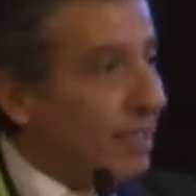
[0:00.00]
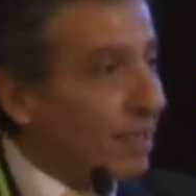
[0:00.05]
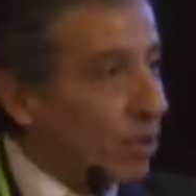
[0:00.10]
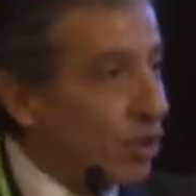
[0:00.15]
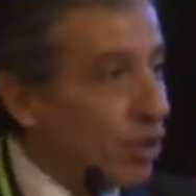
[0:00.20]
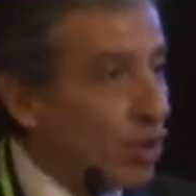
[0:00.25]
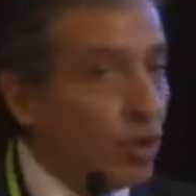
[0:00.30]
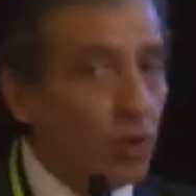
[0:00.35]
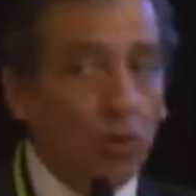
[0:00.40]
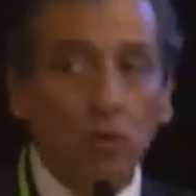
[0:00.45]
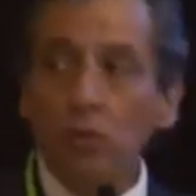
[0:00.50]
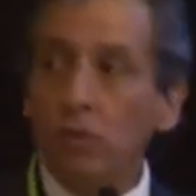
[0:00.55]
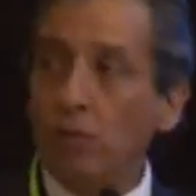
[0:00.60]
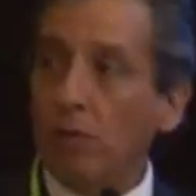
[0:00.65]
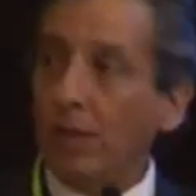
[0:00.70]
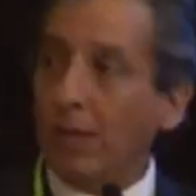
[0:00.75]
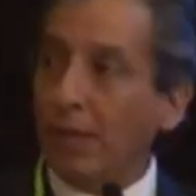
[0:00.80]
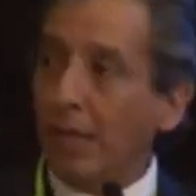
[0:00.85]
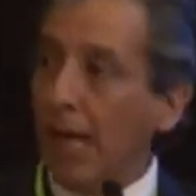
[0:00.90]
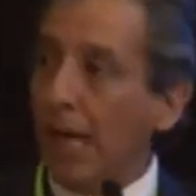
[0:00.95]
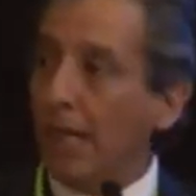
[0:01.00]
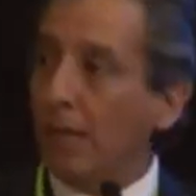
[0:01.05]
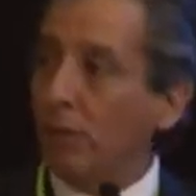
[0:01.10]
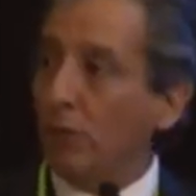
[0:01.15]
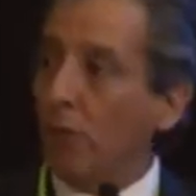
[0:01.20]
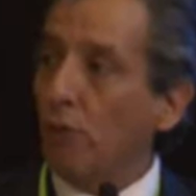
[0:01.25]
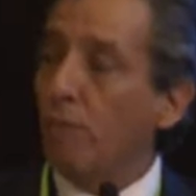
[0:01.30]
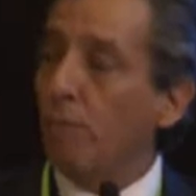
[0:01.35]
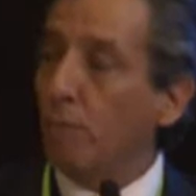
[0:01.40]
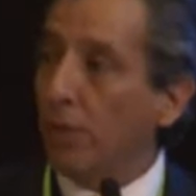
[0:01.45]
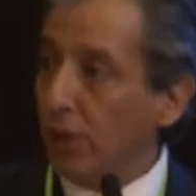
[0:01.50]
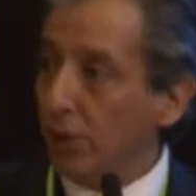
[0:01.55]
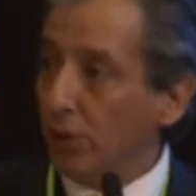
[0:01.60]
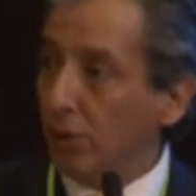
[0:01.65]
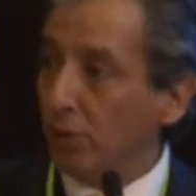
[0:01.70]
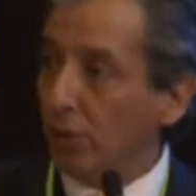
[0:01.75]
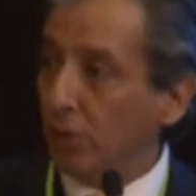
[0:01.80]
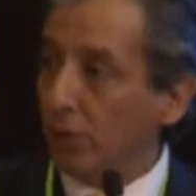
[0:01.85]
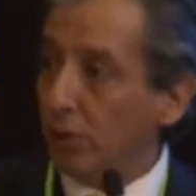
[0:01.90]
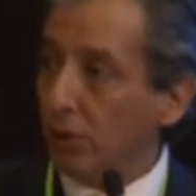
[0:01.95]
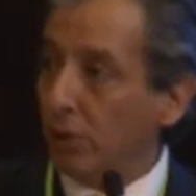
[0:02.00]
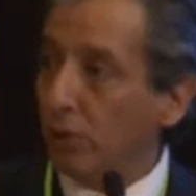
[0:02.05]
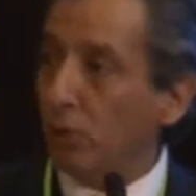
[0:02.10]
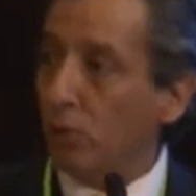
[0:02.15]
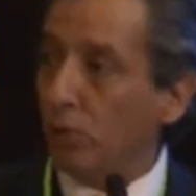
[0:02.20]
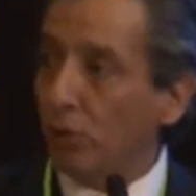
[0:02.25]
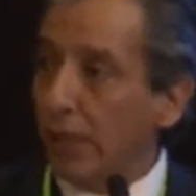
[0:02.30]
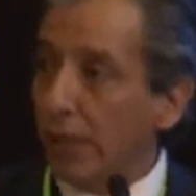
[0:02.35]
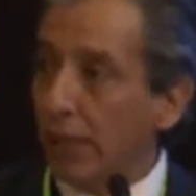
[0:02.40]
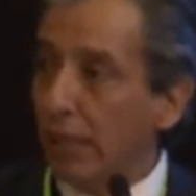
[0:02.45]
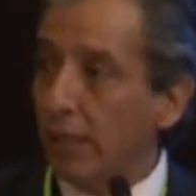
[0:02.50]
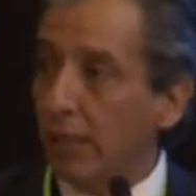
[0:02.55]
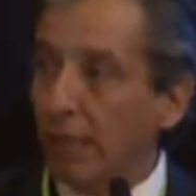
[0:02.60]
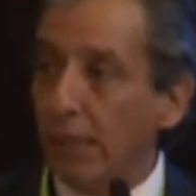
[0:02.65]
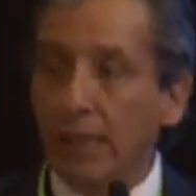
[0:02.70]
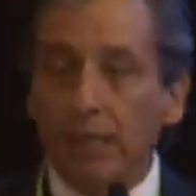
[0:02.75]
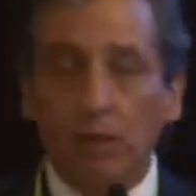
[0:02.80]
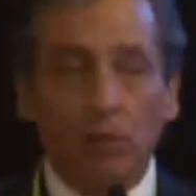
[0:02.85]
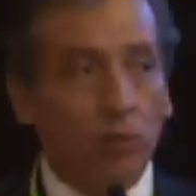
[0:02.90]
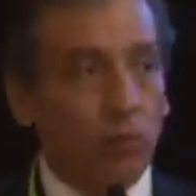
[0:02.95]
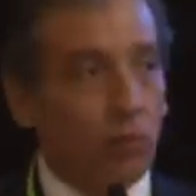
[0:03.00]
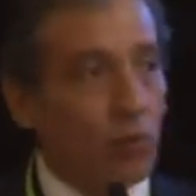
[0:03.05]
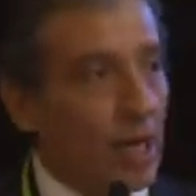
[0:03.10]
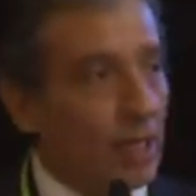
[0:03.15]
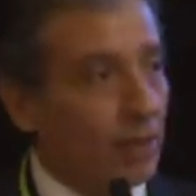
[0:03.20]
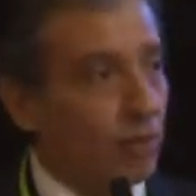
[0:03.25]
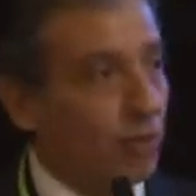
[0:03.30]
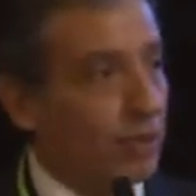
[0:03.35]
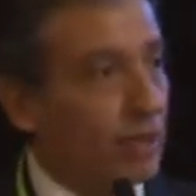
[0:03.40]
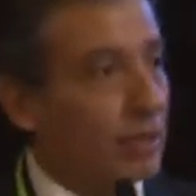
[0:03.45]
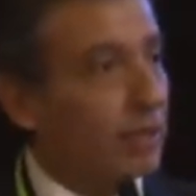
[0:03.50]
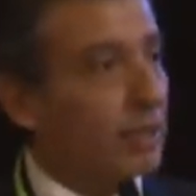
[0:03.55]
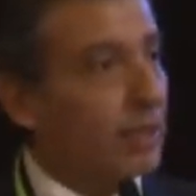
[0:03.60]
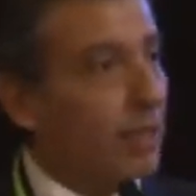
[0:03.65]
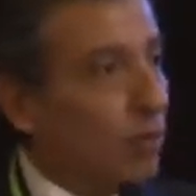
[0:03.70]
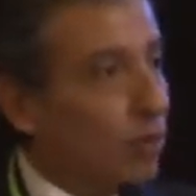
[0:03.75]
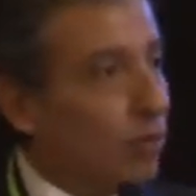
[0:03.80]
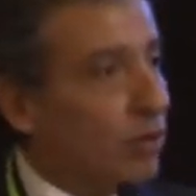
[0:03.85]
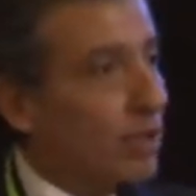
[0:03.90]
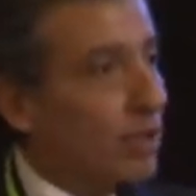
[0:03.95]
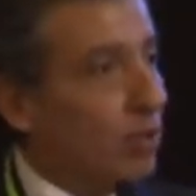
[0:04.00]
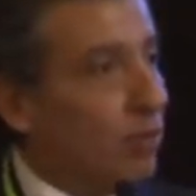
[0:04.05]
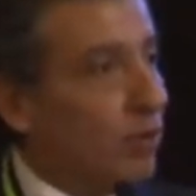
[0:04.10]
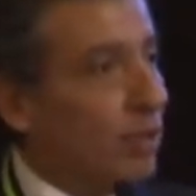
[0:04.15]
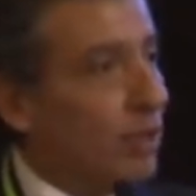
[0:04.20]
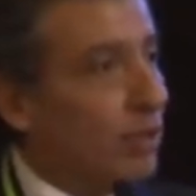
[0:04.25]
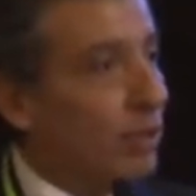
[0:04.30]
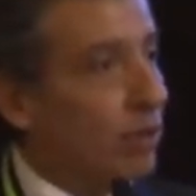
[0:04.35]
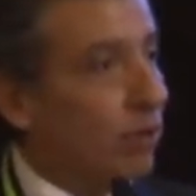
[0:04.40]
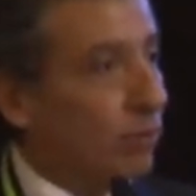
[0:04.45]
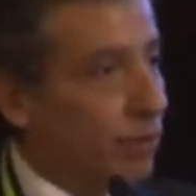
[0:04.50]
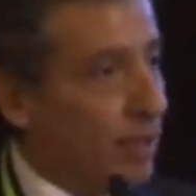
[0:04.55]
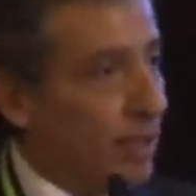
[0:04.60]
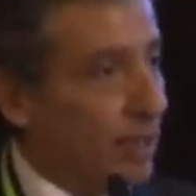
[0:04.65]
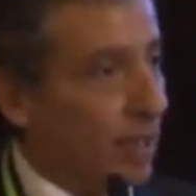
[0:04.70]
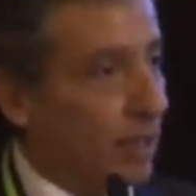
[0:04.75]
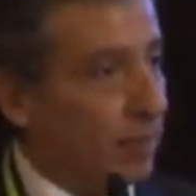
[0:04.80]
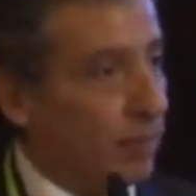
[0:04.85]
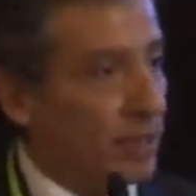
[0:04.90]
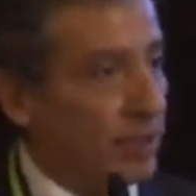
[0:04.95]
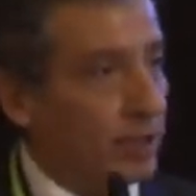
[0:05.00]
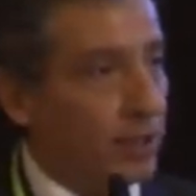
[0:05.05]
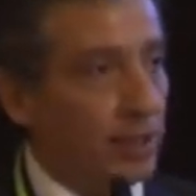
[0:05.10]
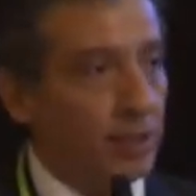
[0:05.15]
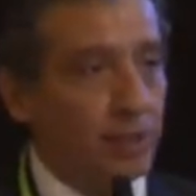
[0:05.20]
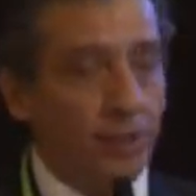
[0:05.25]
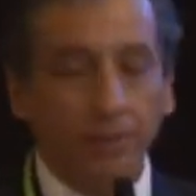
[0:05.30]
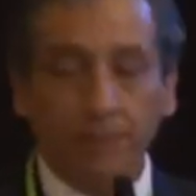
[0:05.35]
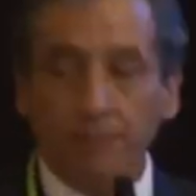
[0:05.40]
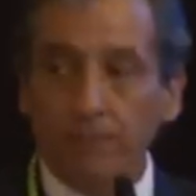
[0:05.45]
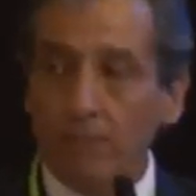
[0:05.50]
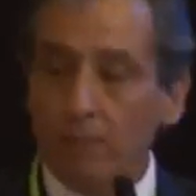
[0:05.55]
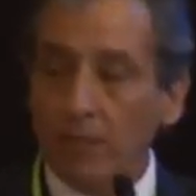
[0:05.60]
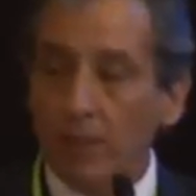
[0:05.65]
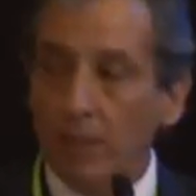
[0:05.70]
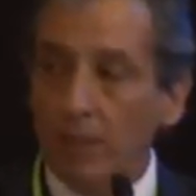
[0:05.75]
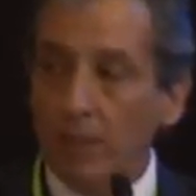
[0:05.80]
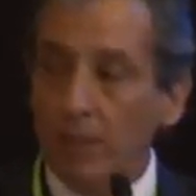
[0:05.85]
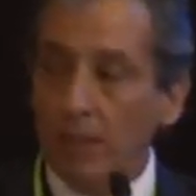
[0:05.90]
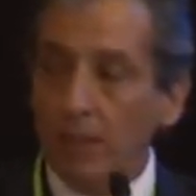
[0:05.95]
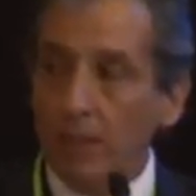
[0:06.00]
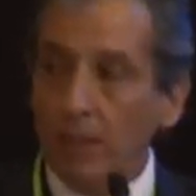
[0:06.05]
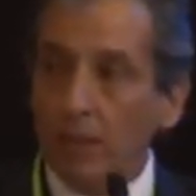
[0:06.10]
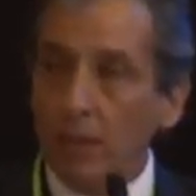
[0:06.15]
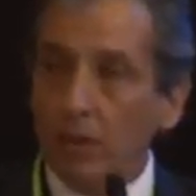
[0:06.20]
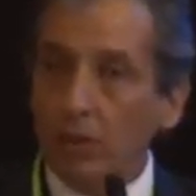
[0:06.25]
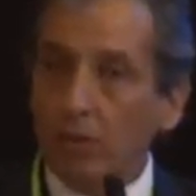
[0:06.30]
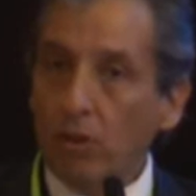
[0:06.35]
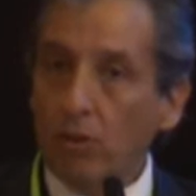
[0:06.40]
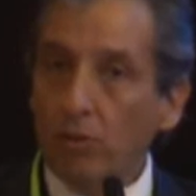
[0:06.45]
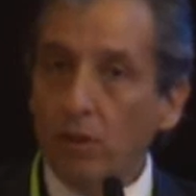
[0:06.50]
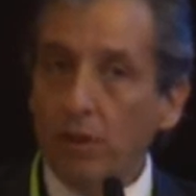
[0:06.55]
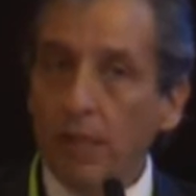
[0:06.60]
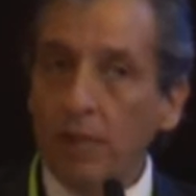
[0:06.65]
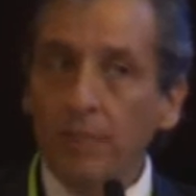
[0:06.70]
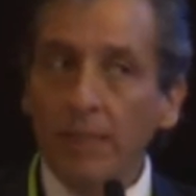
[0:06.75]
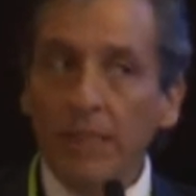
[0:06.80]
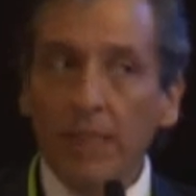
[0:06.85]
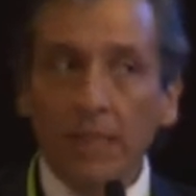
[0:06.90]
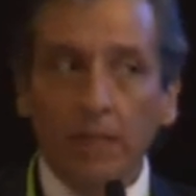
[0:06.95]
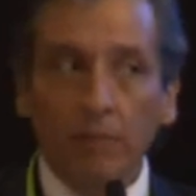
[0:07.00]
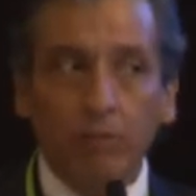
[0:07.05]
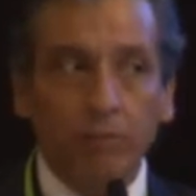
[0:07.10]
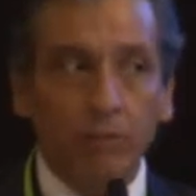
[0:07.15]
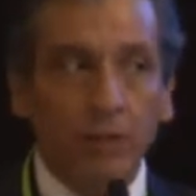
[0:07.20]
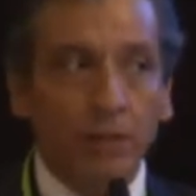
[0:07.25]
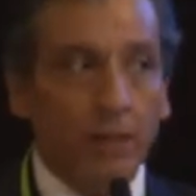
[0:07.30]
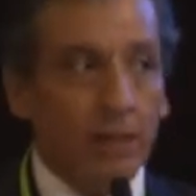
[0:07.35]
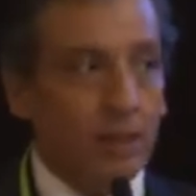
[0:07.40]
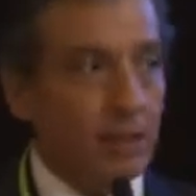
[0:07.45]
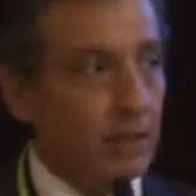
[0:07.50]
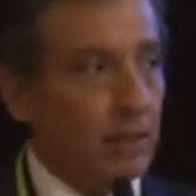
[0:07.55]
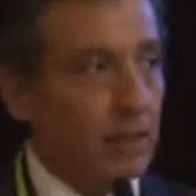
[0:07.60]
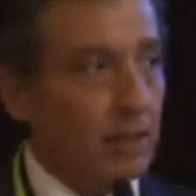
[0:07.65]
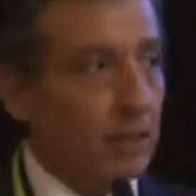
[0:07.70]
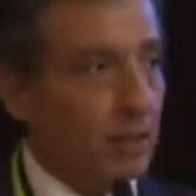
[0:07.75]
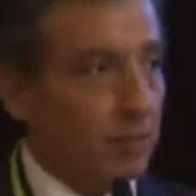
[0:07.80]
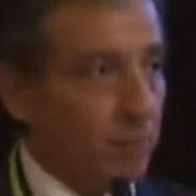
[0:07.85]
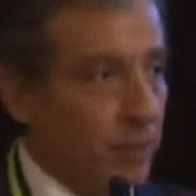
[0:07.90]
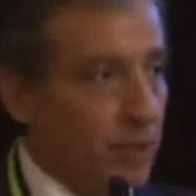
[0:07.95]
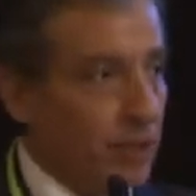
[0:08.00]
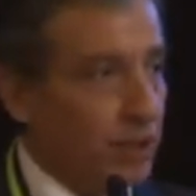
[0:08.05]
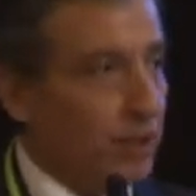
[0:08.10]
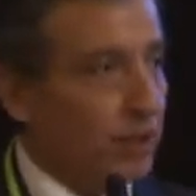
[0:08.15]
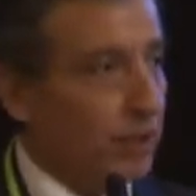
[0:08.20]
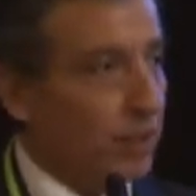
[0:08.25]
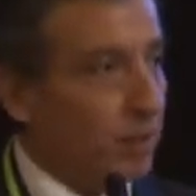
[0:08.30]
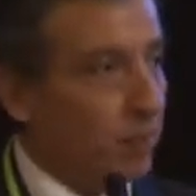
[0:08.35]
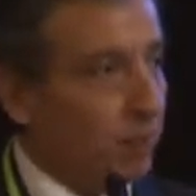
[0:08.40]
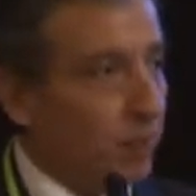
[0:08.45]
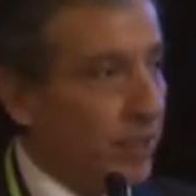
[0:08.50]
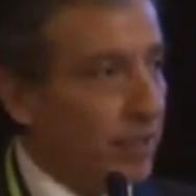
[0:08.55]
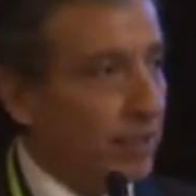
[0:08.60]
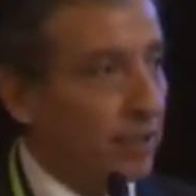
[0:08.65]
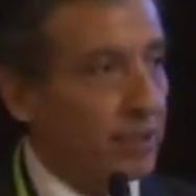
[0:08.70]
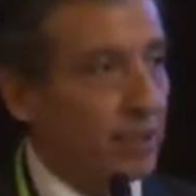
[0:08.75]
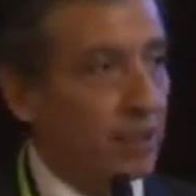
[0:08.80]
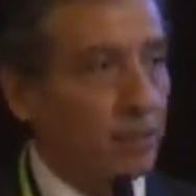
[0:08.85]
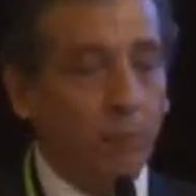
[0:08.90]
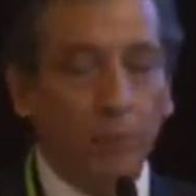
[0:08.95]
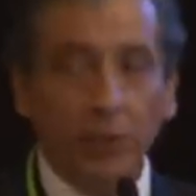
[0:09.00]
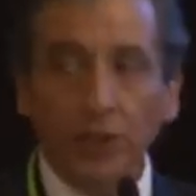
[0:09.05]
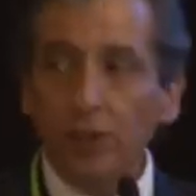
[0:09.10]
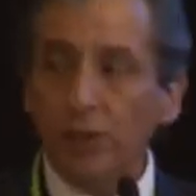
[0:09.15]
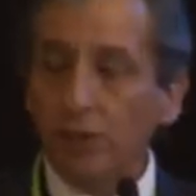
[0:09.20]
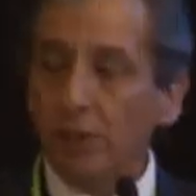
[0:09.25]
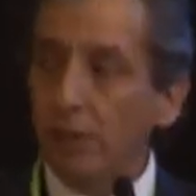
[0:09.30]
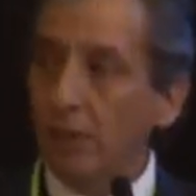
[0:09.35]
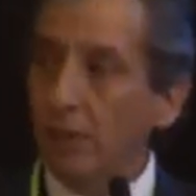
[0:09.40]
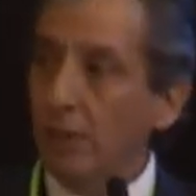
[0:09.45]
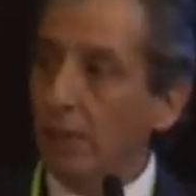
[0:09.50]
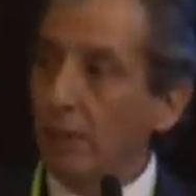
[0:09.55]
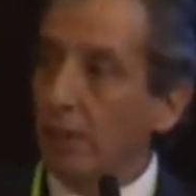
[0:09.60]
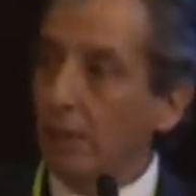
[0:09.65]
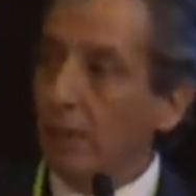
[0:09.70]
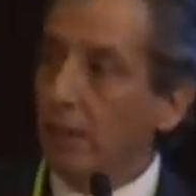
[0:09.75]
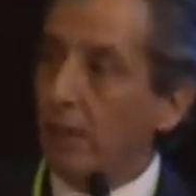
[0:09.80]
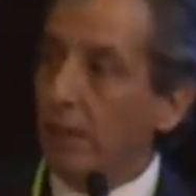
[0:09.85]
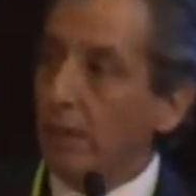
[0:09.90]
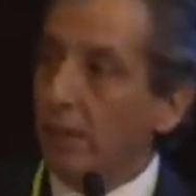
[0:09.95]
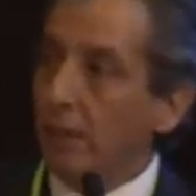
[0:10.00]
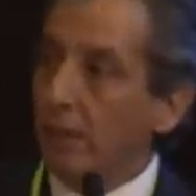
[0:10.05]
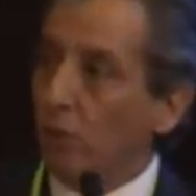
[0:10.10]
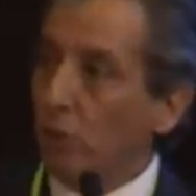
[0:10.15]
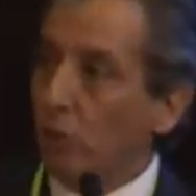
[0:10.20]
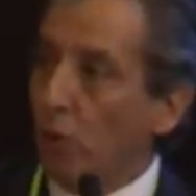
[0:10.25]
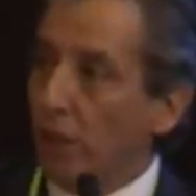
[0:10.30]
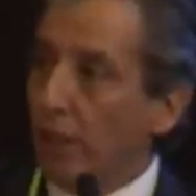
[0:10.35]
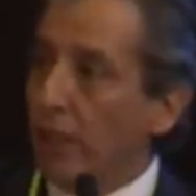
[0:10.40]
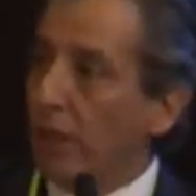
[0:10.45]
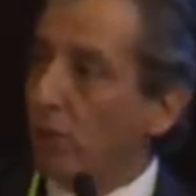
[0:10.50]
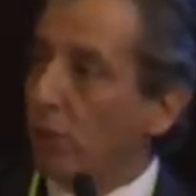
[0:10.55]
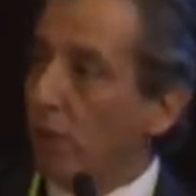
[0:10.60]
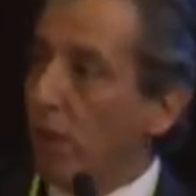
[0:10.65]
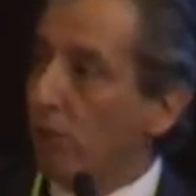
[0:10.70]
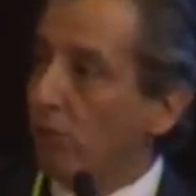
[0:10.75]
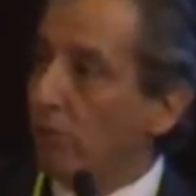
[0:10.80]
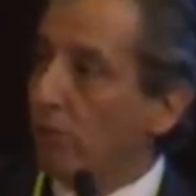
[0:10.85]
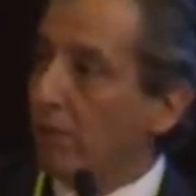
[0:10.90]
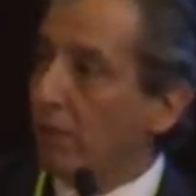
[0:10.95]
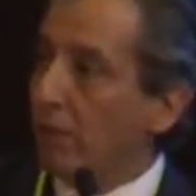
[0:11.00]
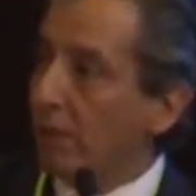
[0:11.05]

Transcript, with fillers: new kind of measures to deal and to address the consequence of the climate change. So let me give this speech, this plenary speech, talking around